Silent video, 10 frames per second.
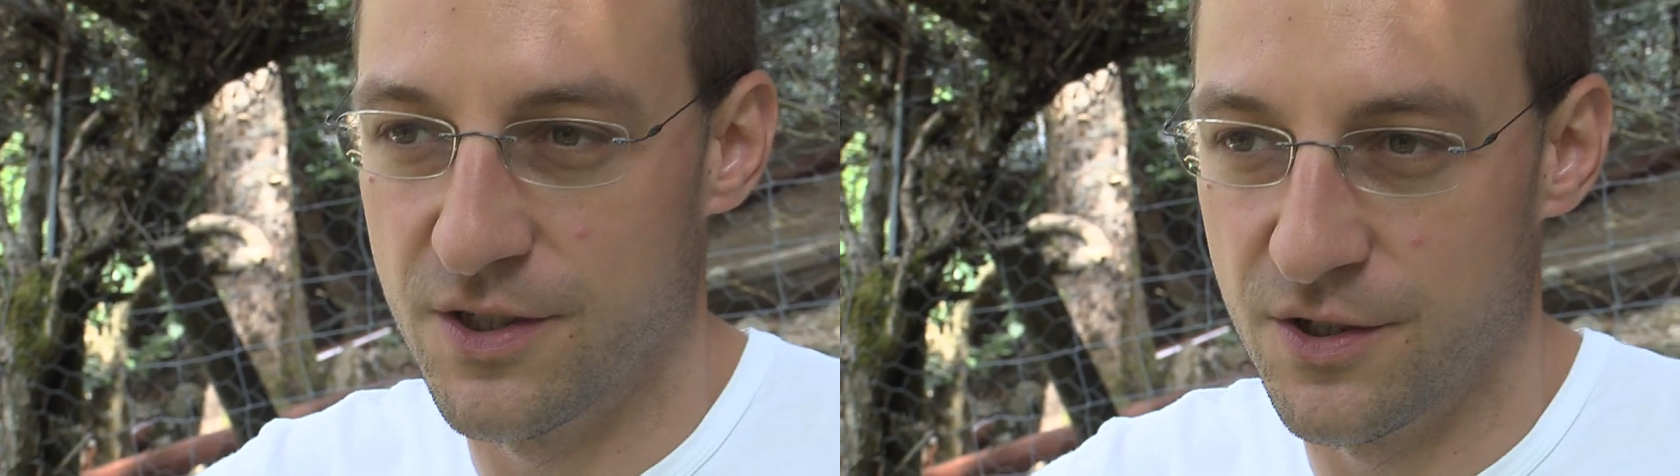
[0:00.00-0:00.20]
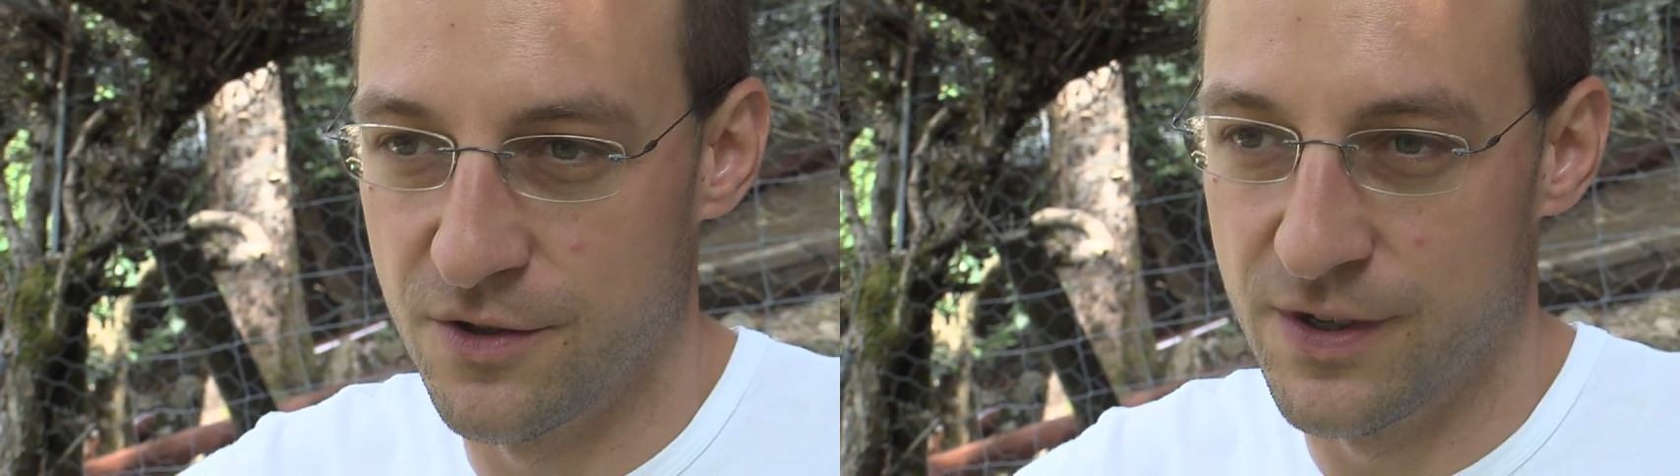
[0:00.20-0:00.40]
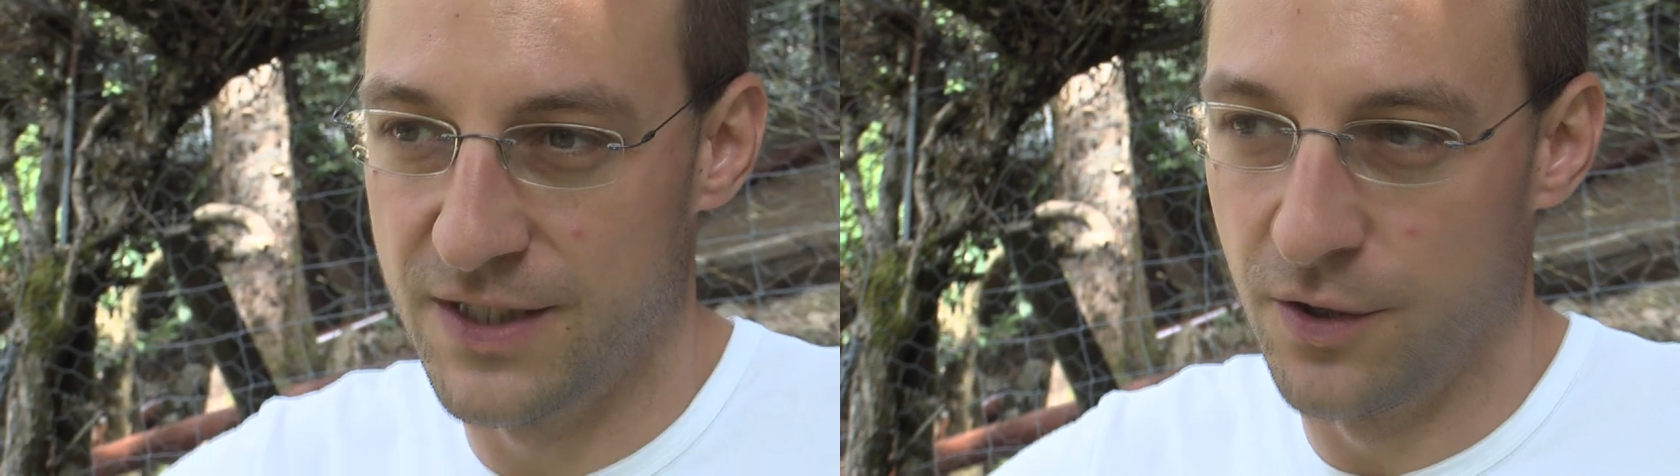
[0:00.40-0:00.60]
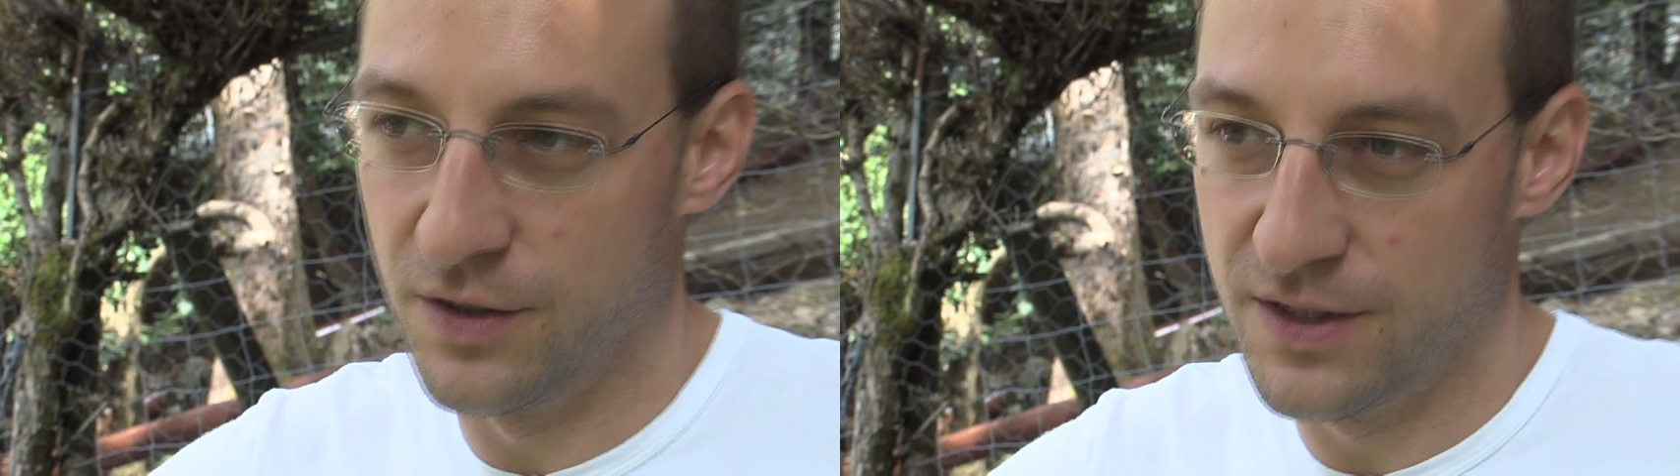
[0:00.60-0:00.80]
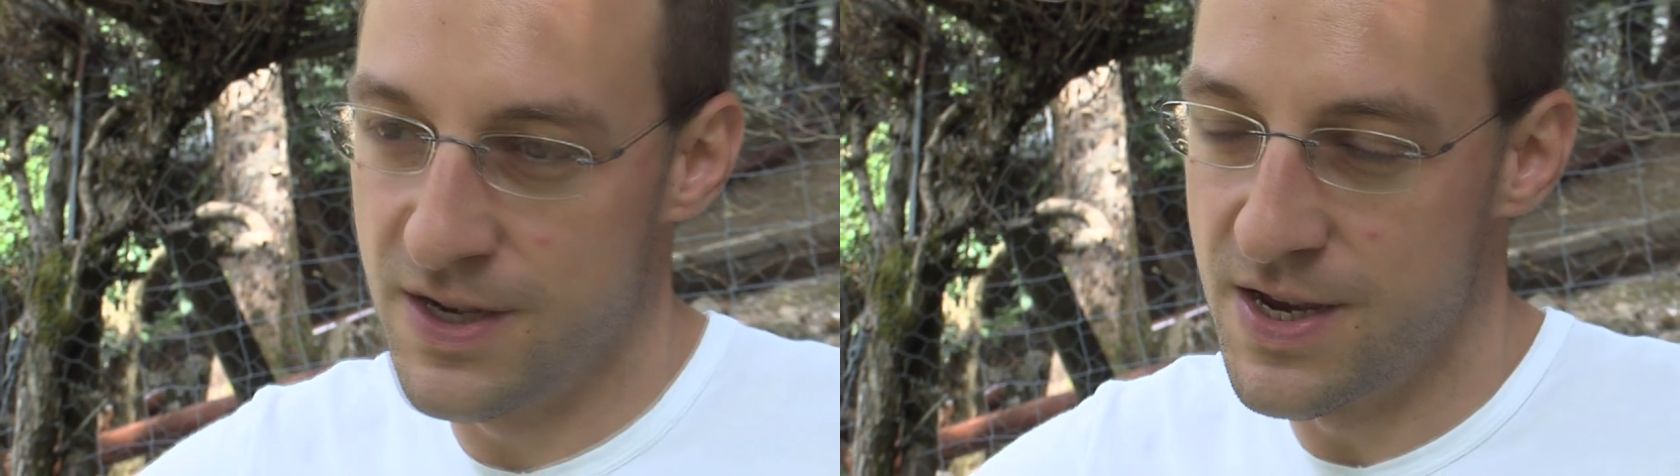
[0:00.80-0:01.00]
So it's
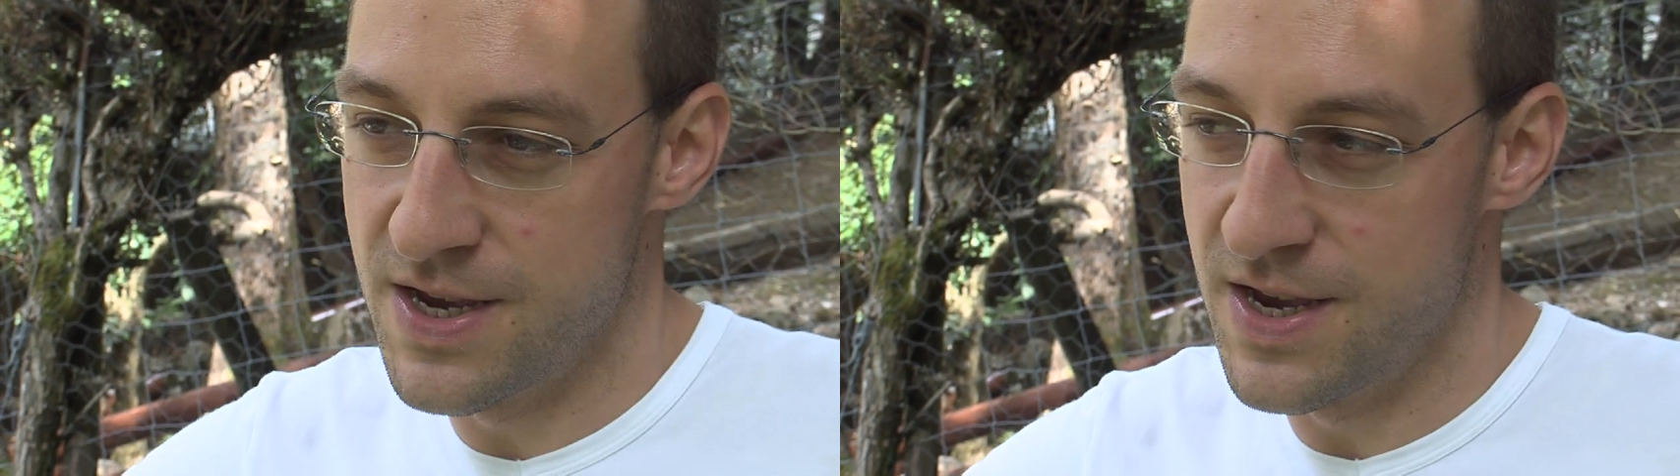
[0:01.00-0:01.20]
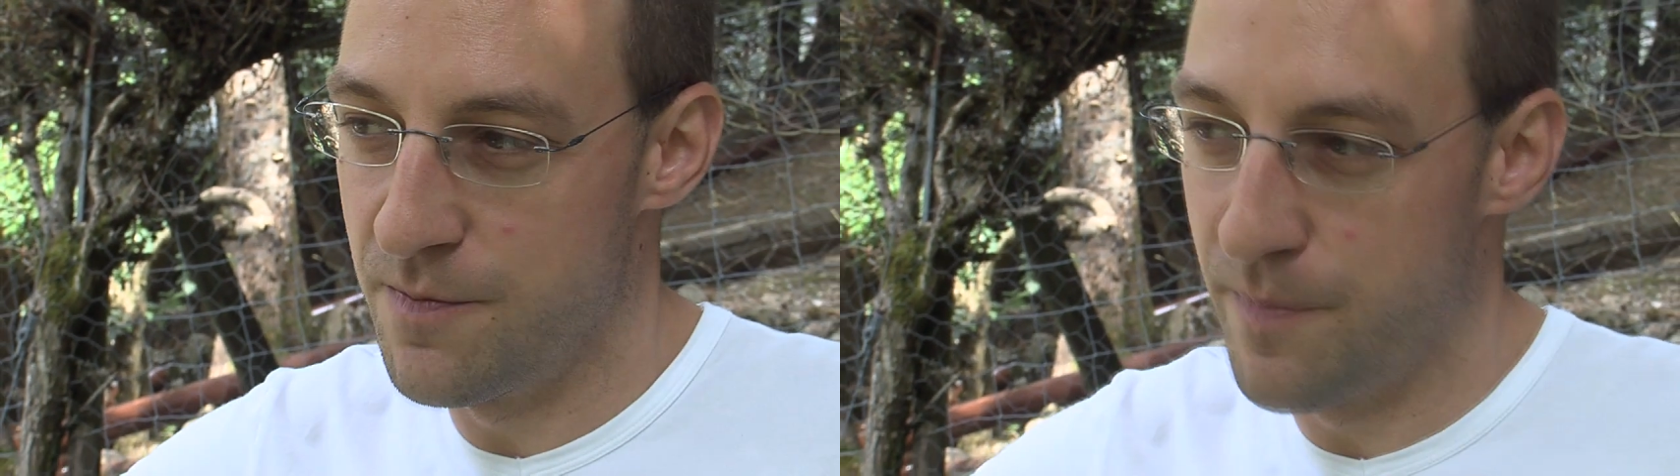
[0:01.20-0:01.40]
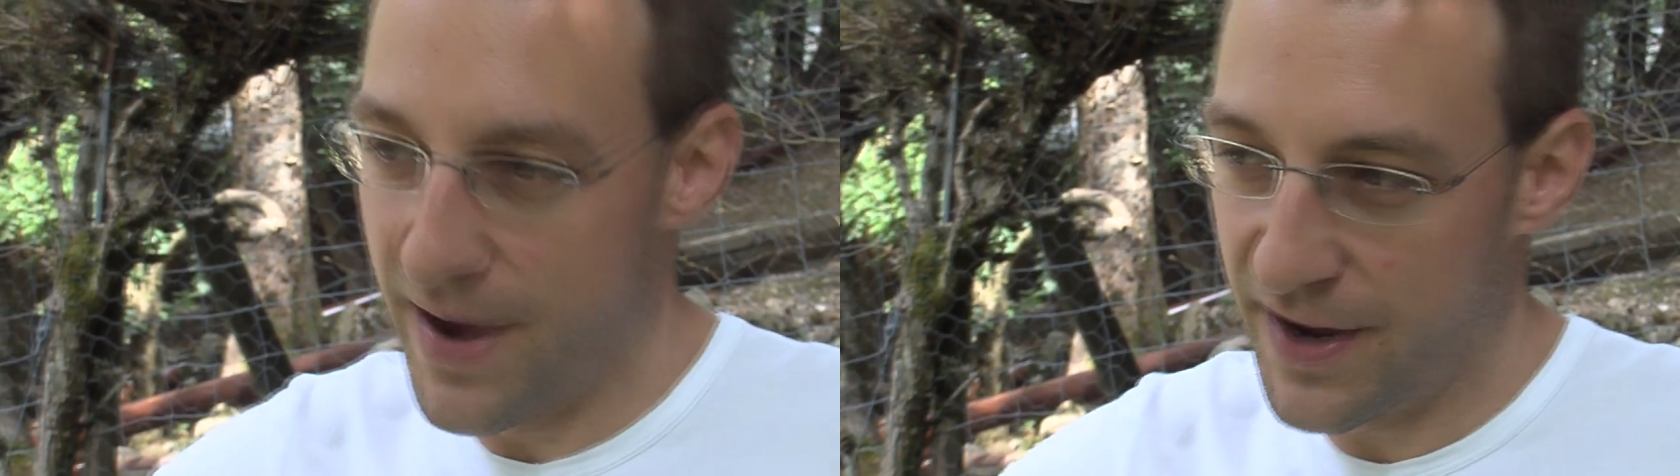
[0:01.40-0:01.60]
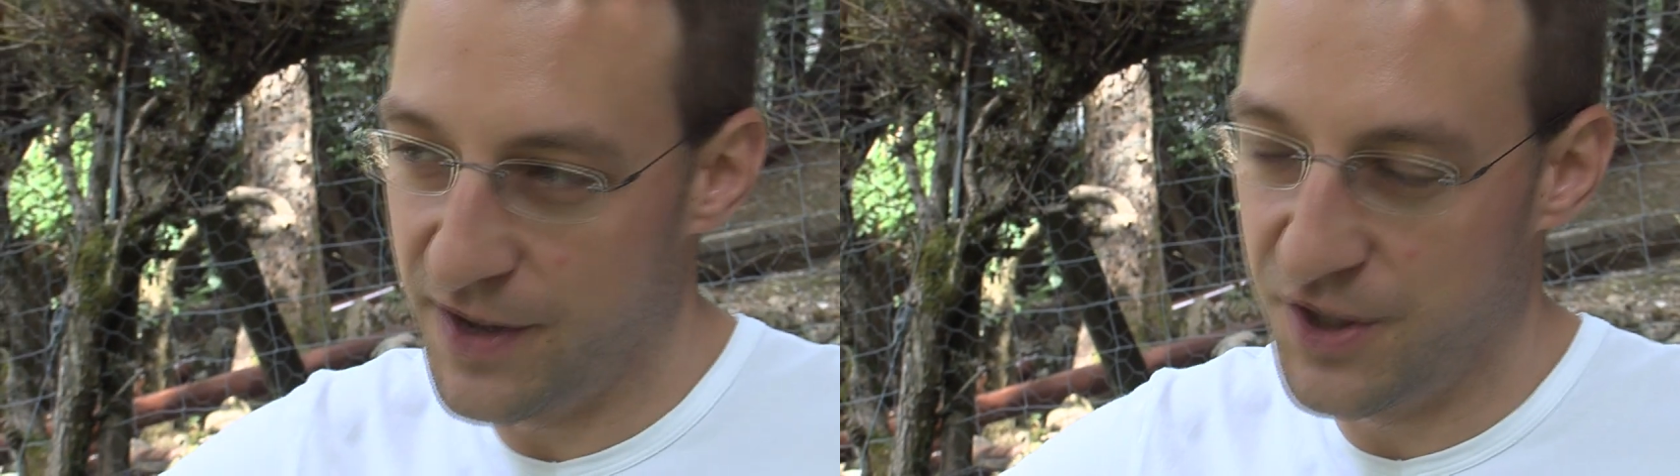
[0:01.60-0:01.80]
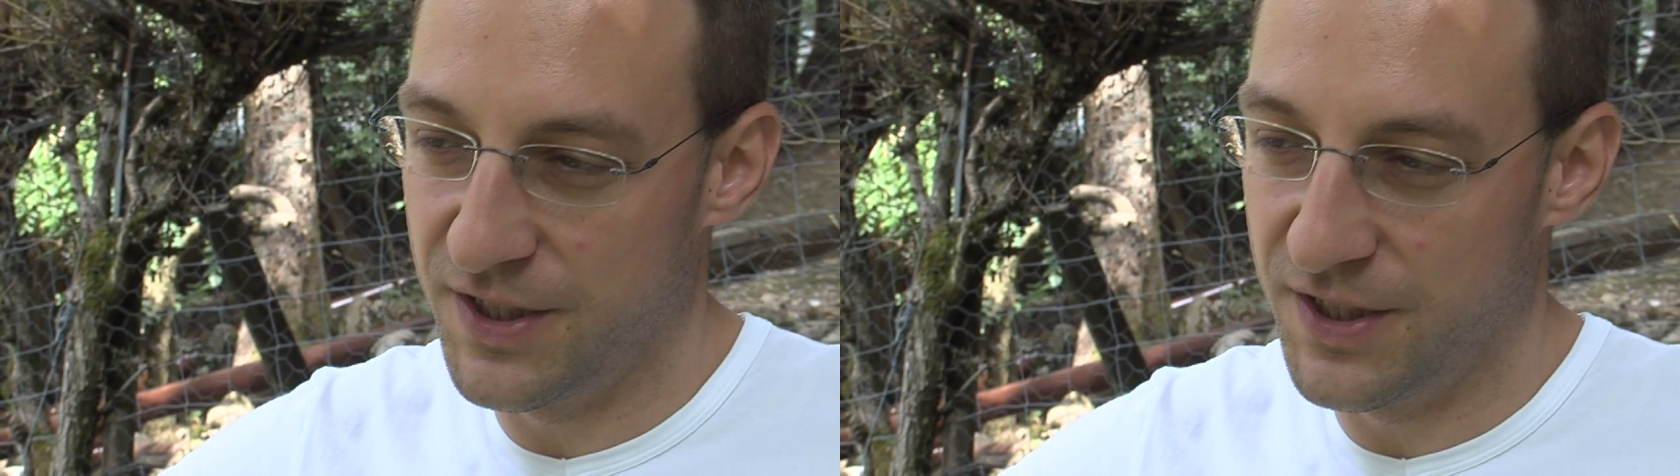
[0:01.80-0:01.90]
not a, a package,